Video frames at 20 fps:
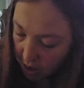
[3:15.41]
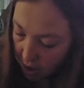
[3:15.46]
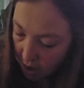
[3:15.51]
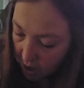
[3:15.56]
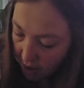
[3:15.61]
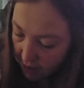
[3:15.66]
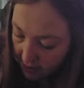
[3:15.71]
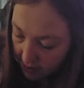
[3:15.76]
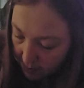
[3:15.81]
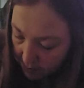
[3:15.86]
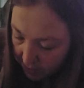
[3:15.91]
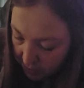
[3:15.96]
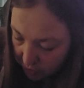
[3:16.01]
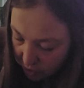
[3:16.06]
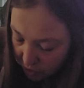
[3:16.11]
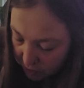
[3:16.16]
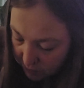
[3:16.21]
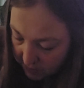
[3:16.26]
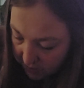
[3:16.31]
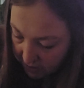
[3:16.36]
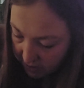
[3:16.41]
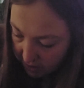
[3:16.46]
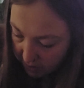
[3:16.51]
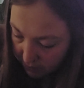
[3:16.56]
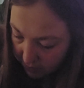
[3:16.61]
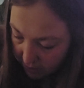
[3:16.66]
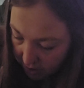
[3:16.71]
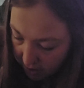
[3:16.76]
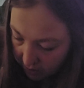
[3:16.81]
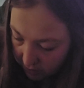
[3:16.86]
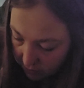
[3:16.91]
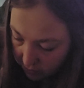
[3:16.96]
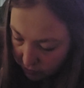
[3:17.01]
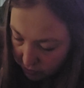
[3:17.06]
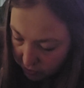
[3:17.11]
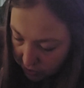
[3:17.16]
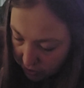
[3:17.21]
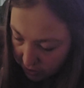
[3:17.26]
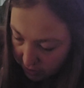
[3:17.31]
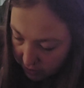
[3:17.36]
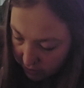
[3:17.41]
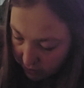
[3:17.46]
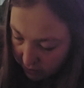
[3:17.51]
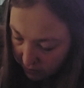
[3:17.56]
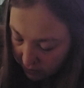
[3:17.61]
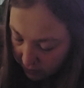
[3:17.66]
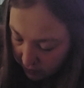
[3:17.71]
I think I'm going to just make it a body lotion.